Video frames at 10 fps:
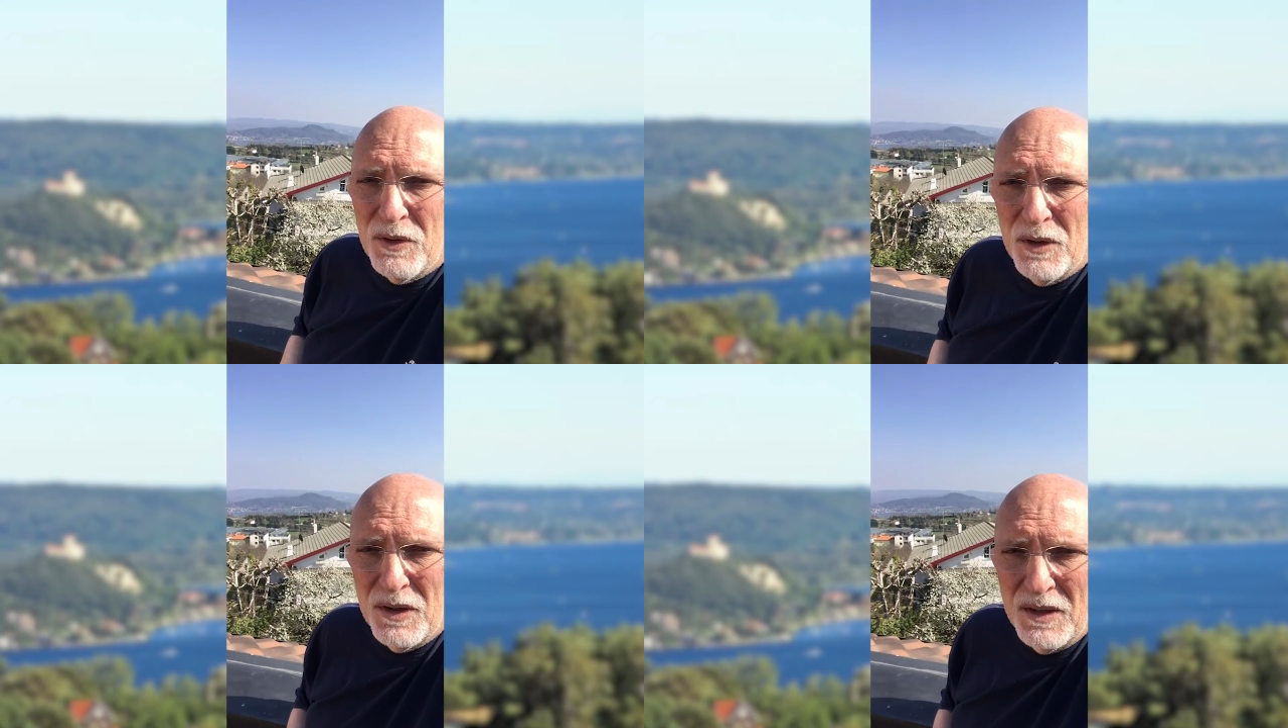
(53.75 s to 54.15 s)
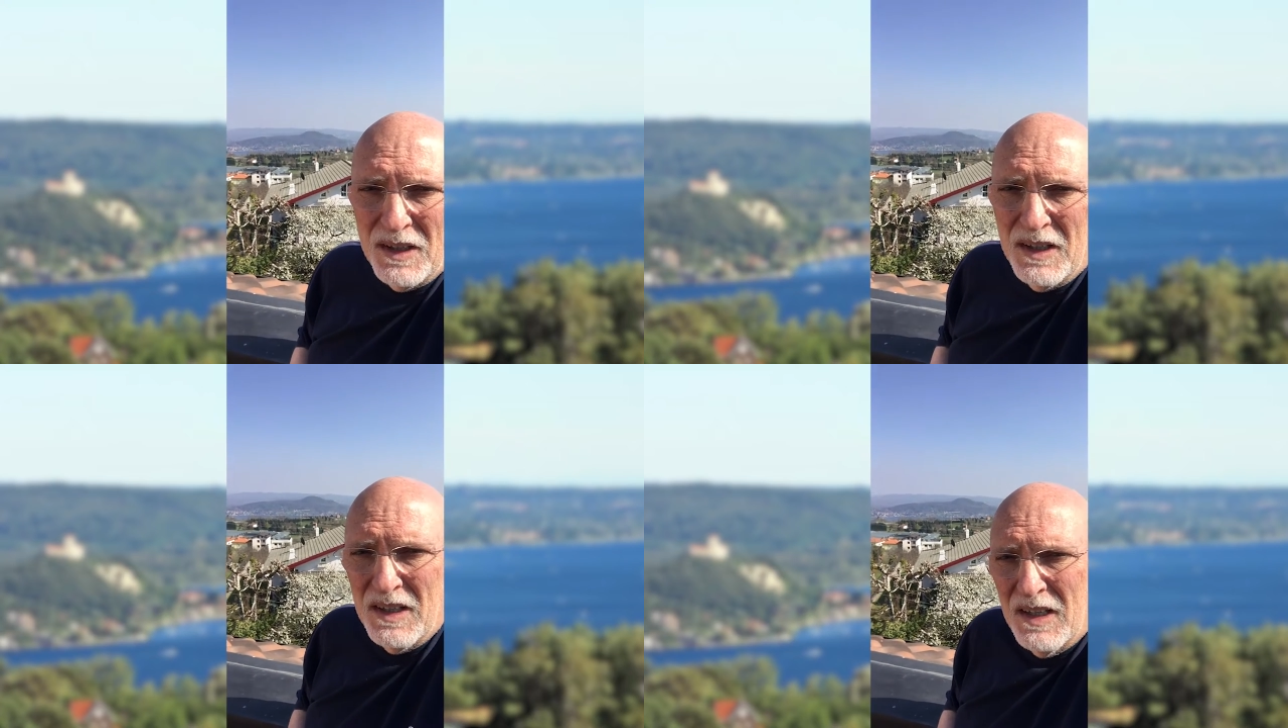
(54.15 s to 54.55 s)
for
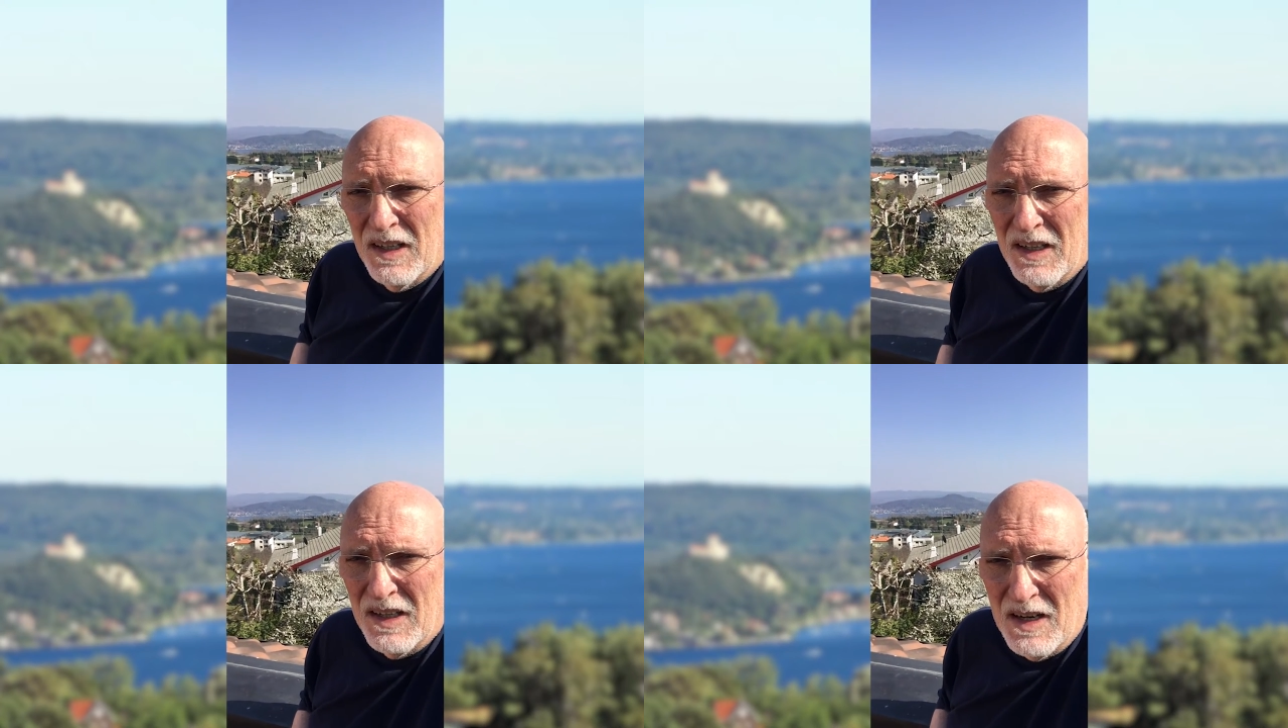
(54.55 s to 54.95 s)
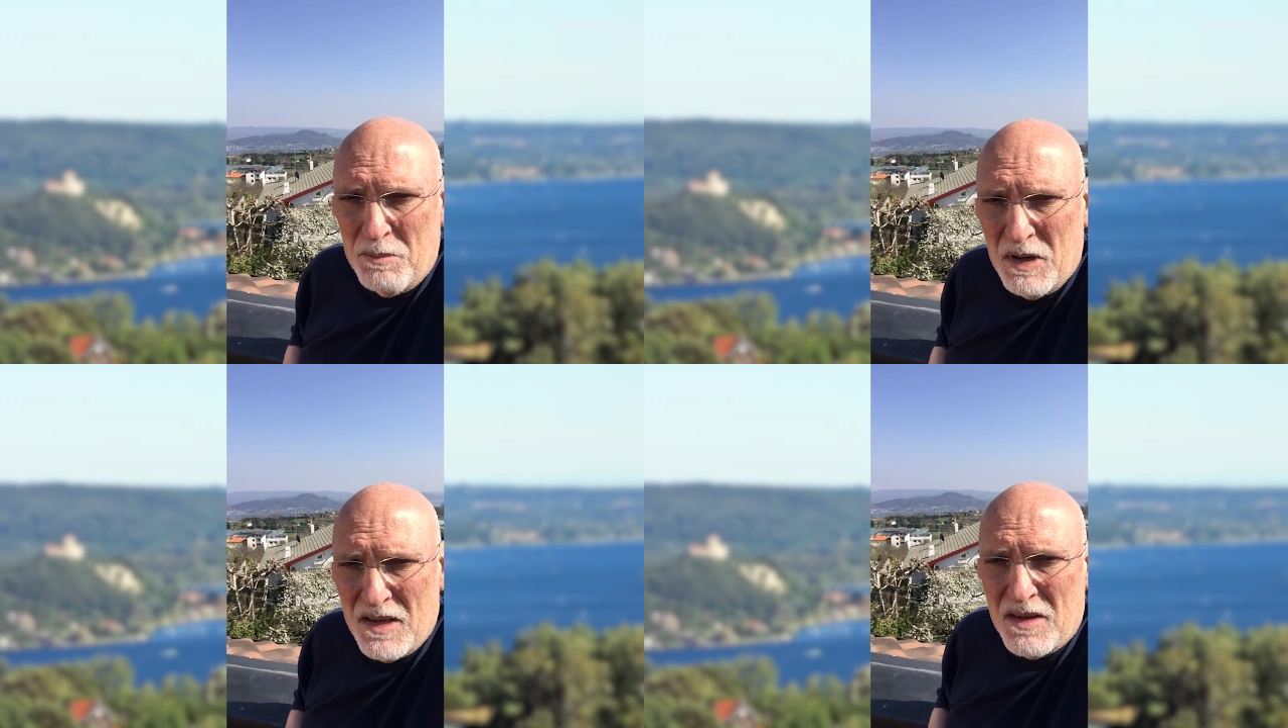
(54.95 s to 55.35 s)

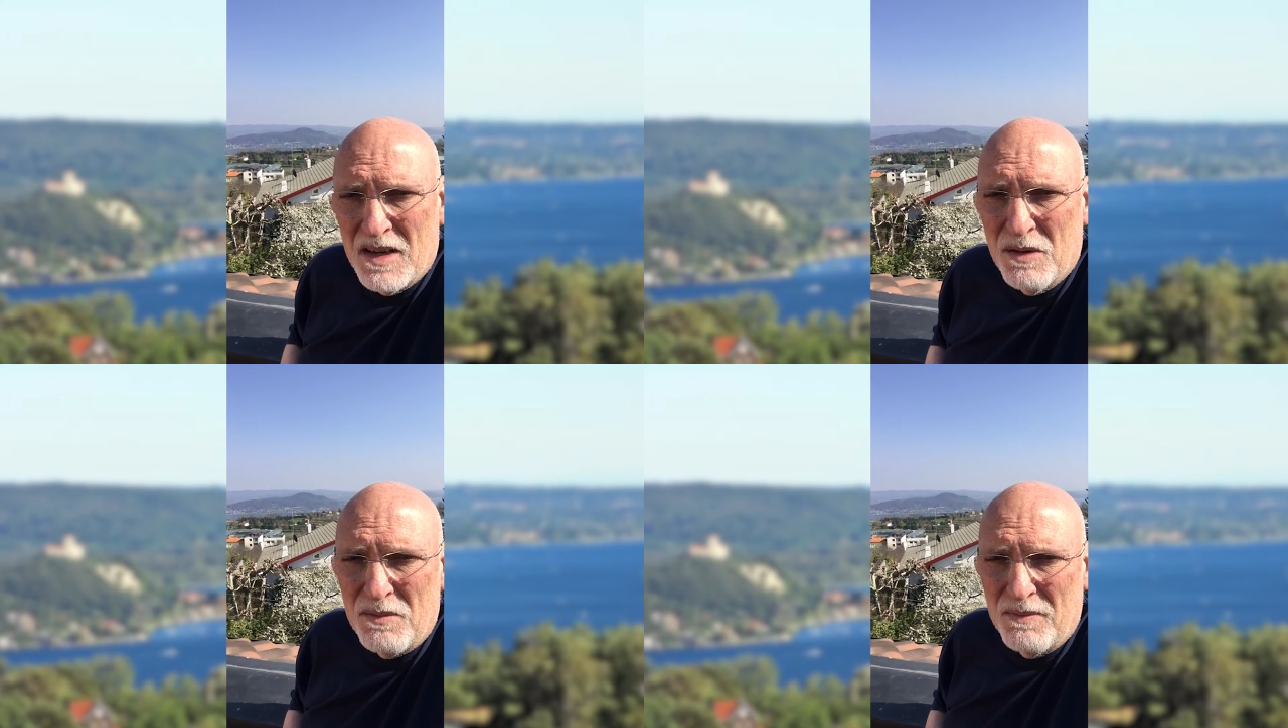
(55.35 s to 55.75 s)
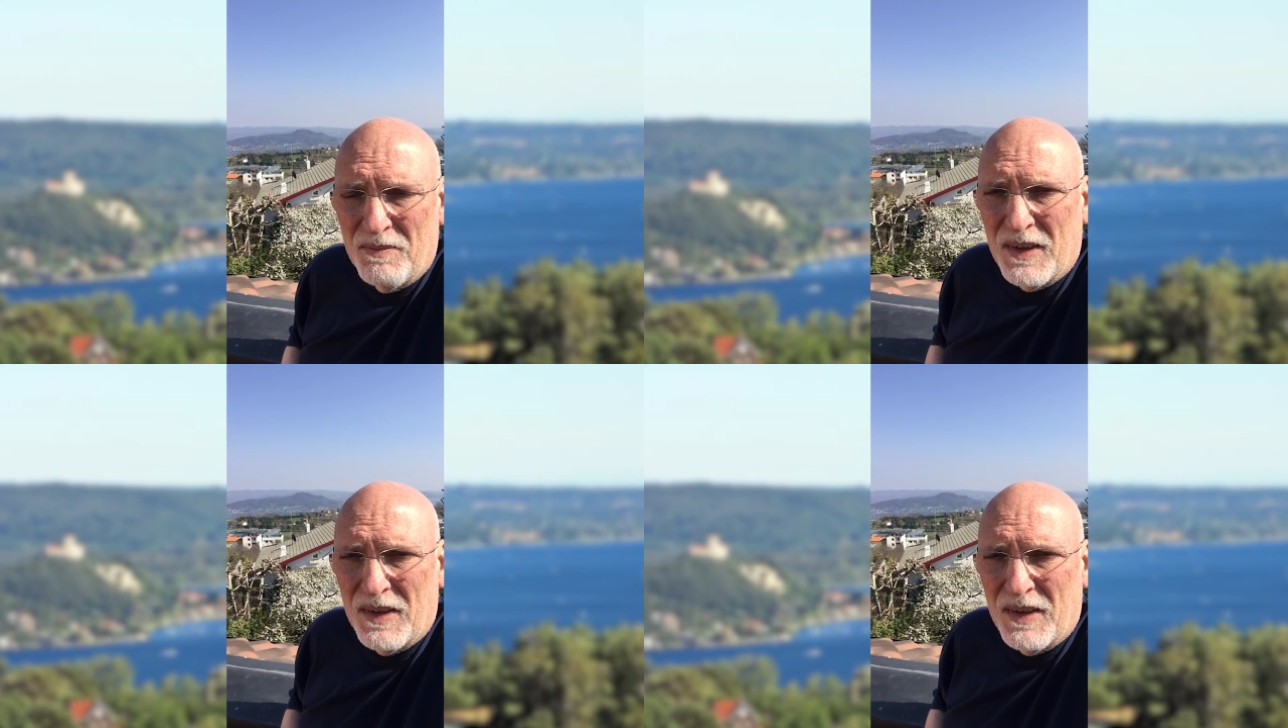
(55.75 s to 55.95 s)
a month now.